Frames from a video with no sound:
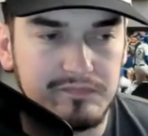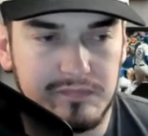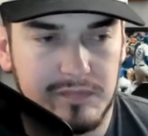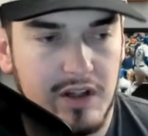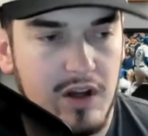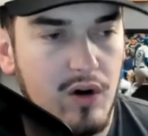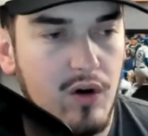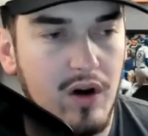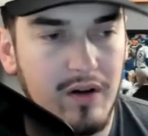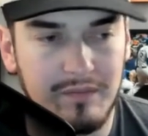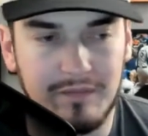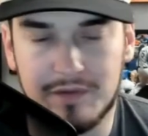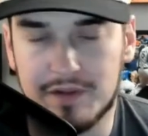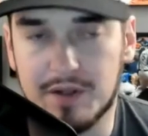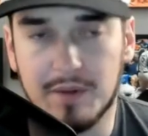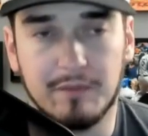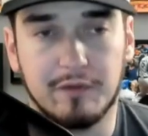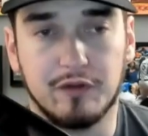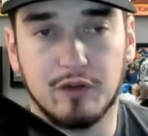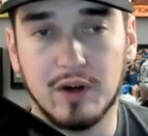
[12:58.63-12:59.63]
you know,
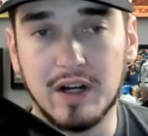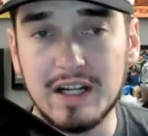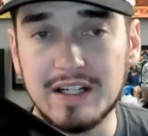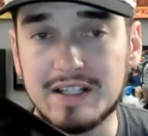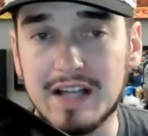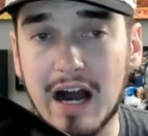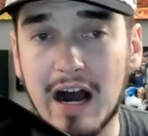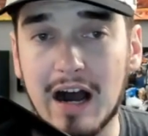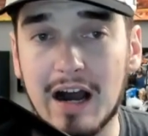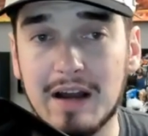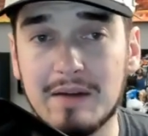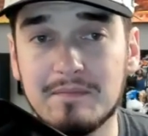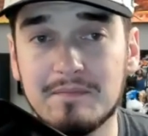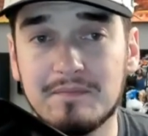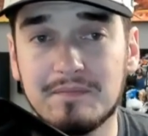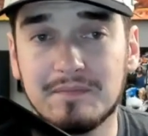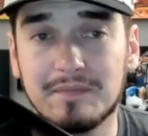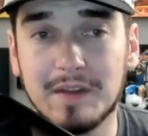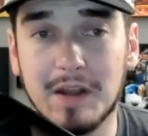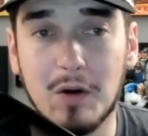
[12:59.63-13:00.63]
some free
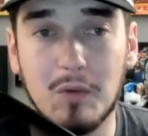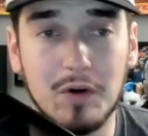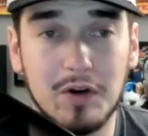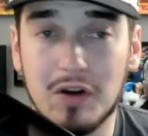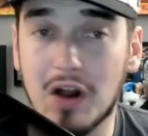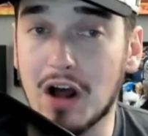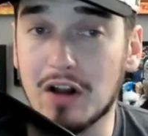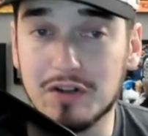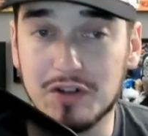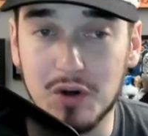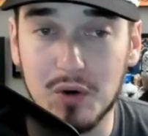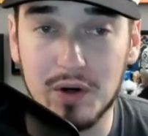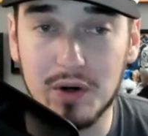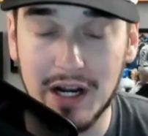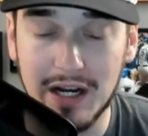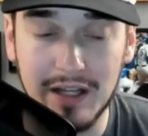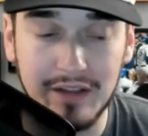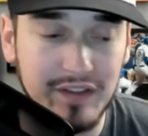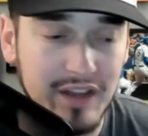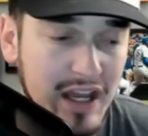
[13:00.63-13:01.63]
time when you're not doing
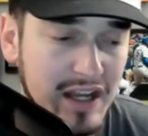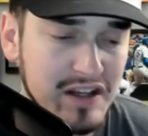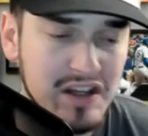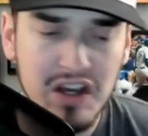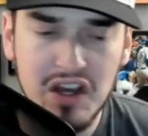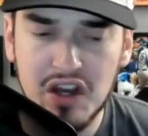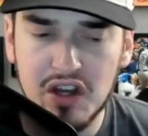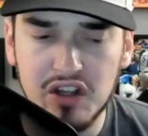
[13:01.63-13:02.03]
anything.